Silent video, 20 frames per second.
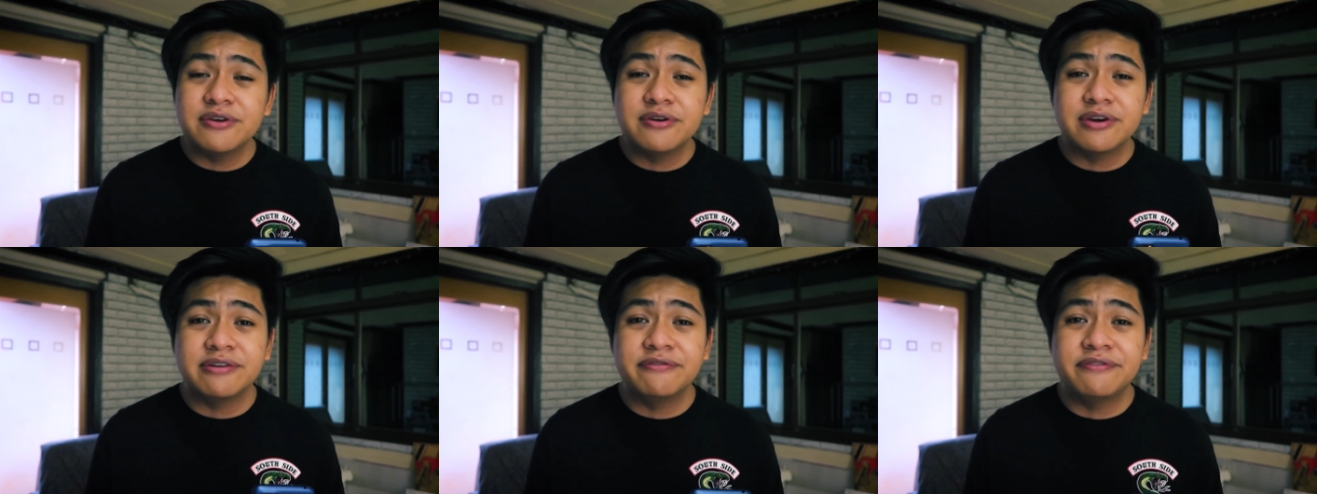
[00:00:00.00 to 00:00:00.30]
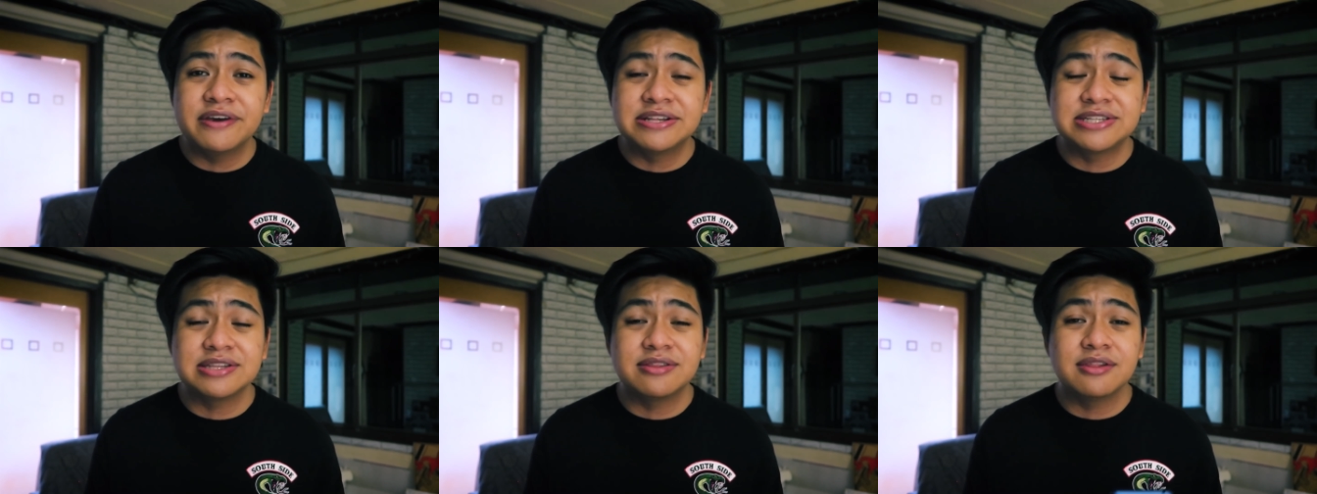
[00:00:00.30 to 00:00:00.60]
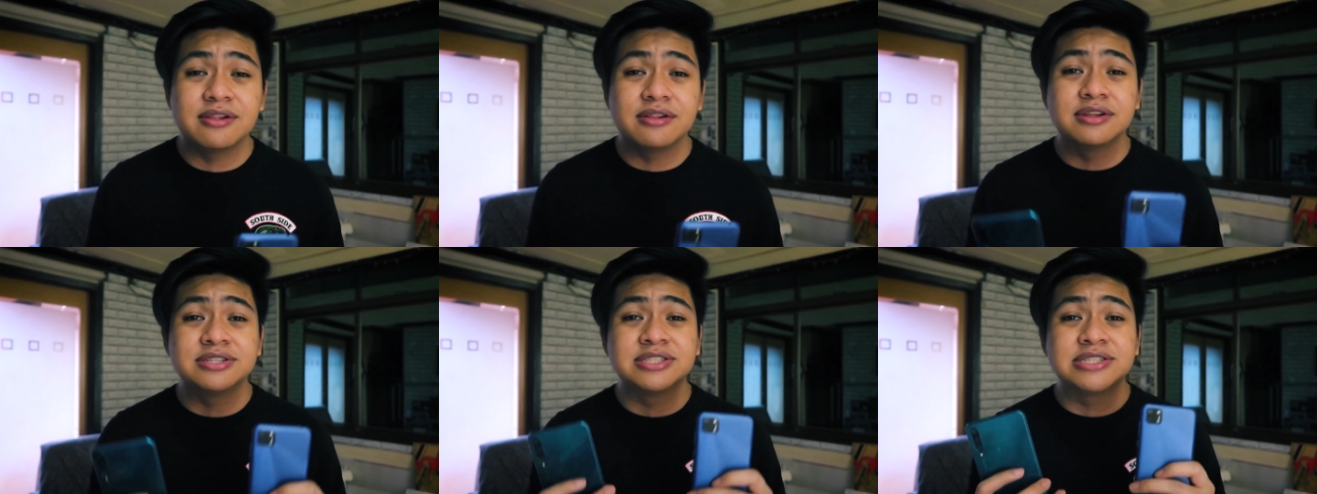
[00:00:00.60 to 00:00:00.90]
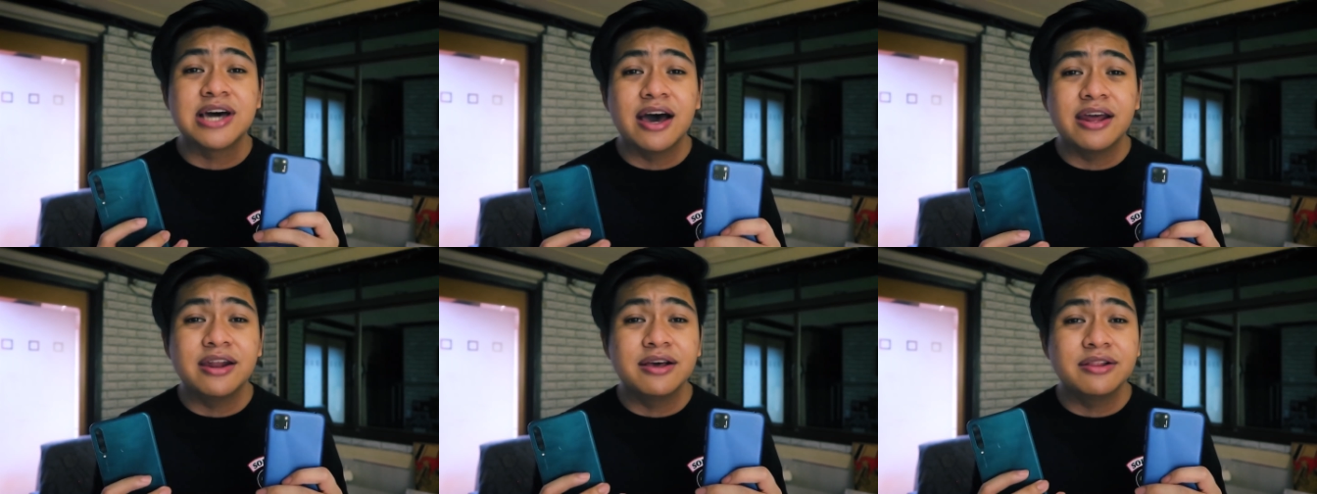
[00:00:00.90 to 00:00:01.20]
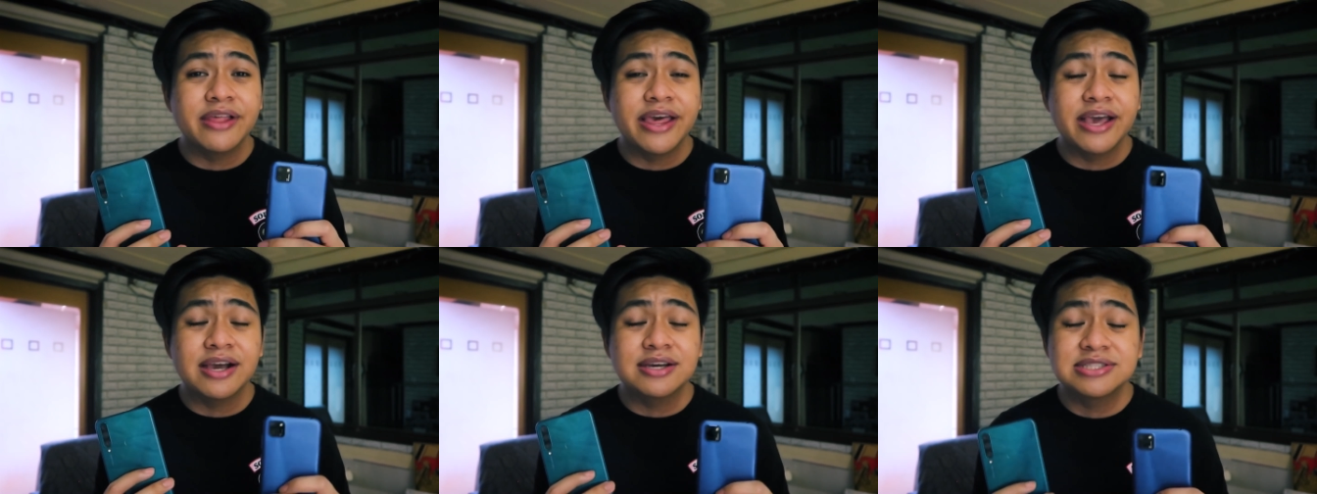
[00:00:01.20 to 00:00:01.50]
you can visit the
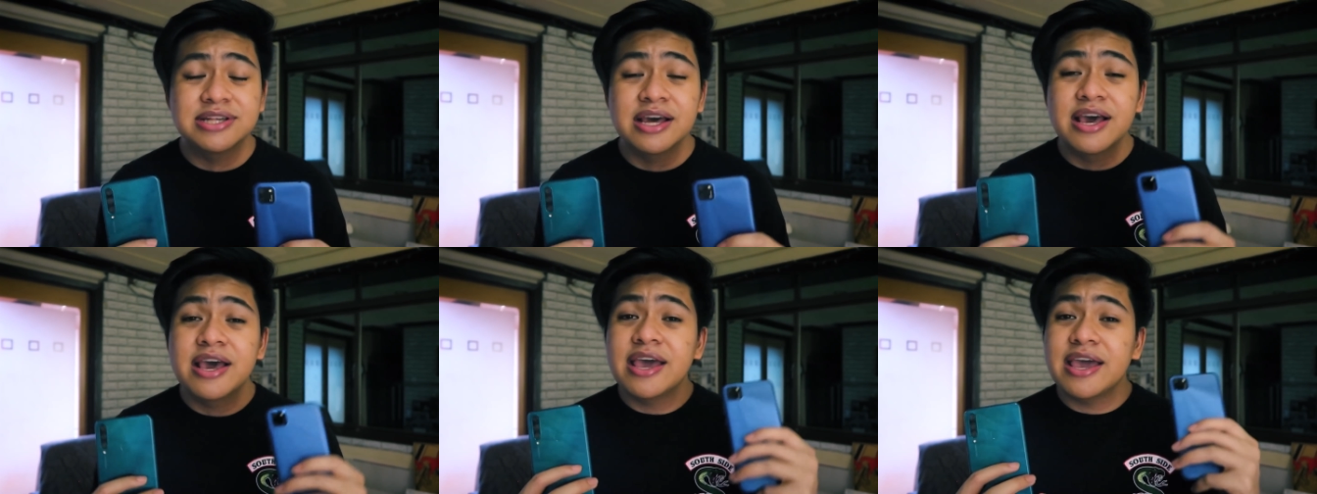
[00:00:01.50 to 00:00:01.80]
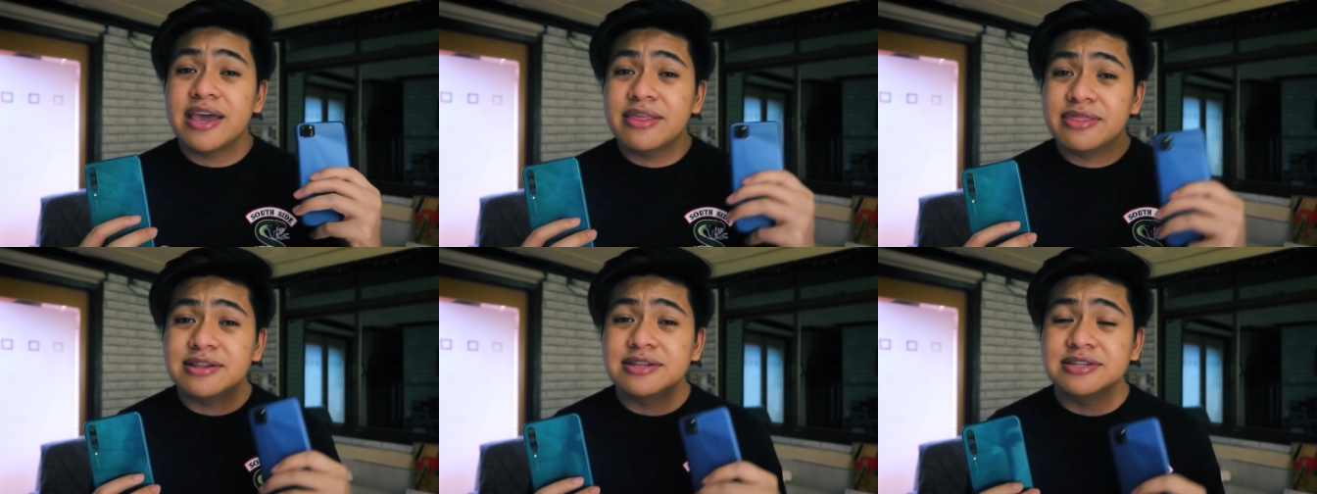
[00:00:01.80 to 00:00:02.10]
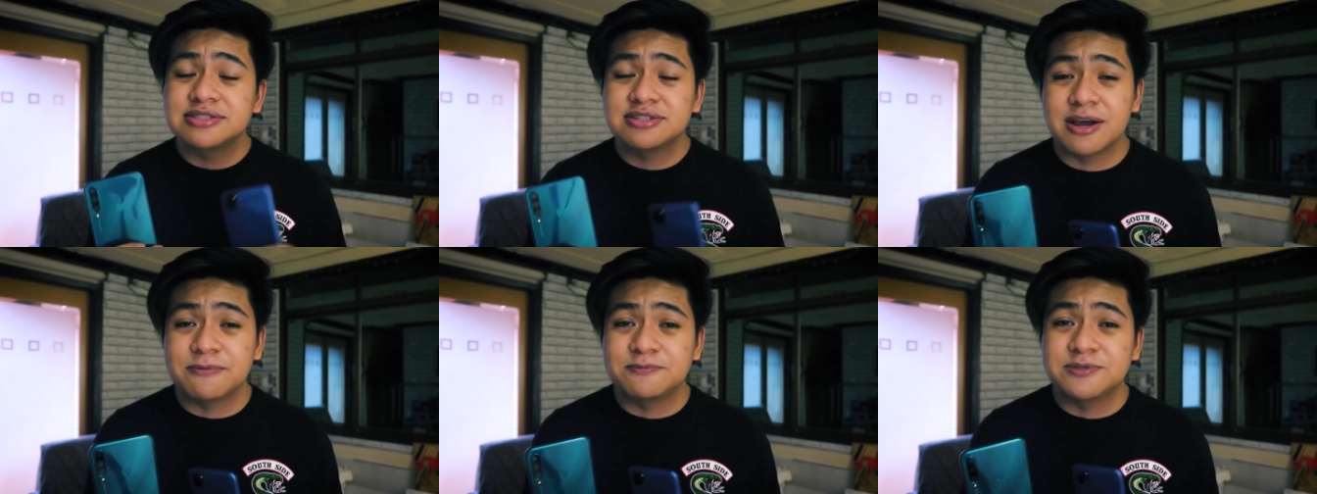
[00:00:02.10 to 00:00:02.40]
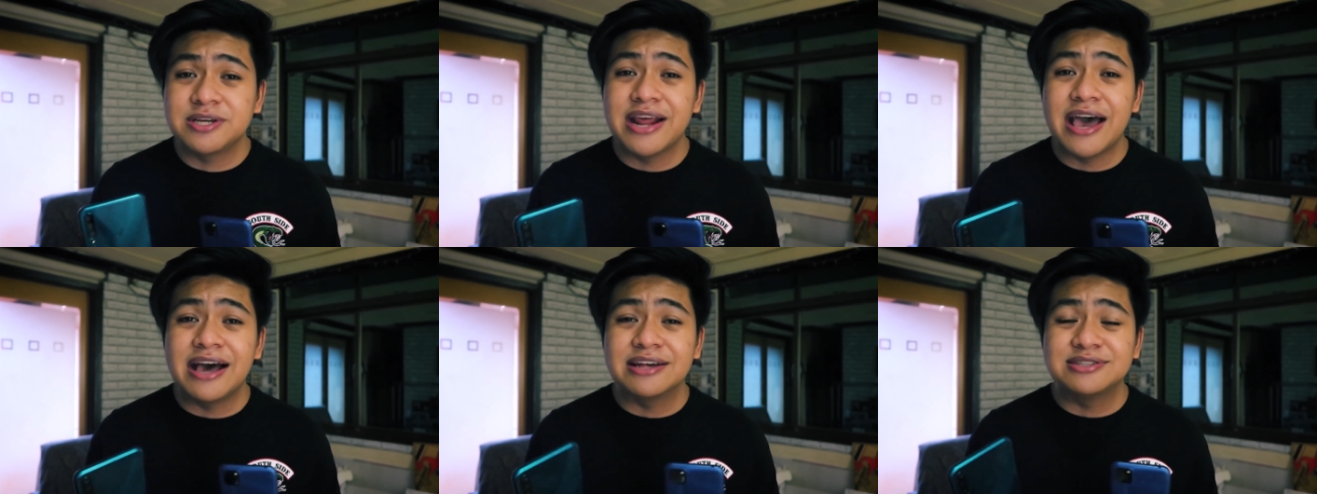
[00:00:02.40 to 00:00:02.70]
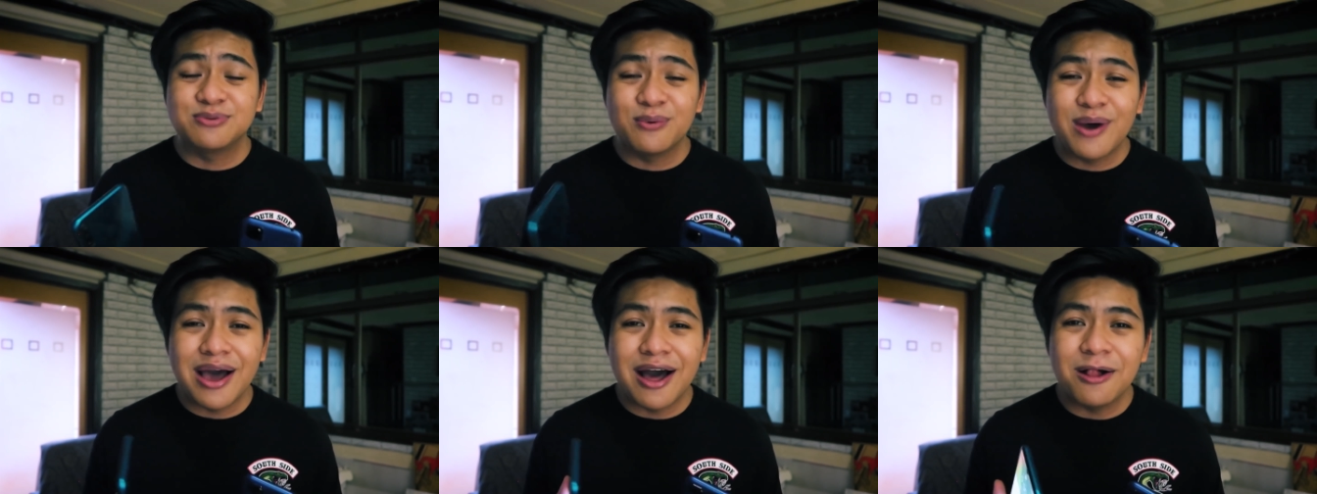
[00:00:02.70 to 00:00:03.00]
Lazada links in the description
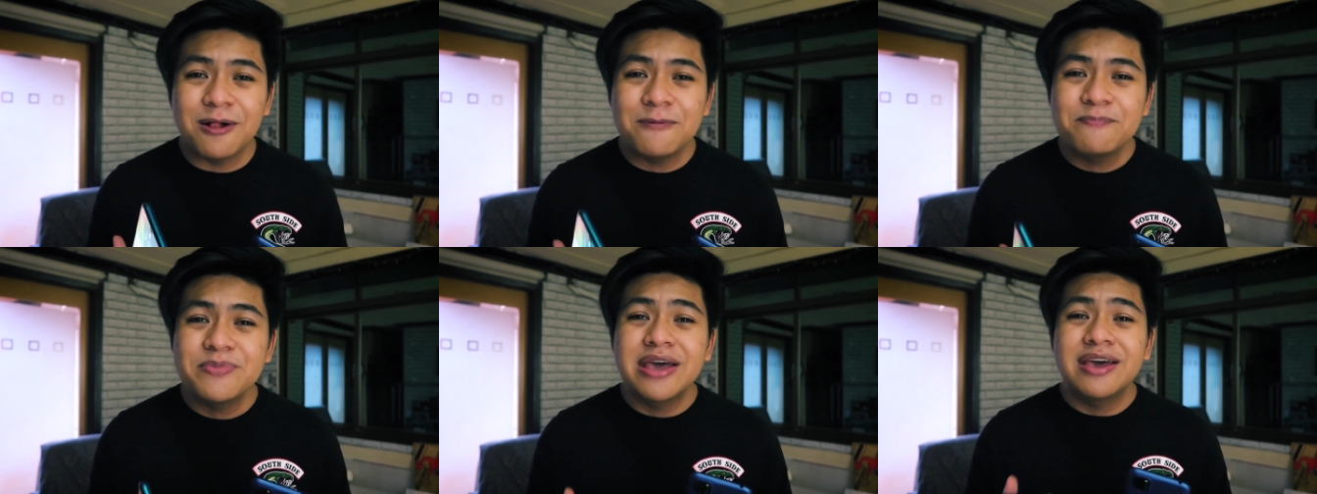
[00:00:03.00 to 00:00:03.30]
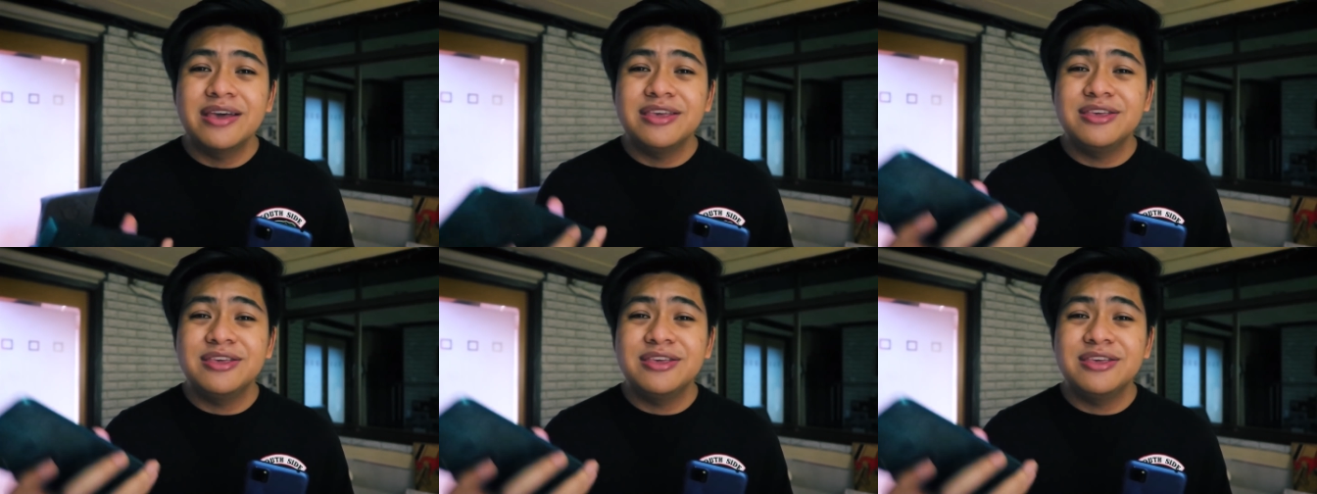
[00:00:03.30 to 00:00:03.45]
as well.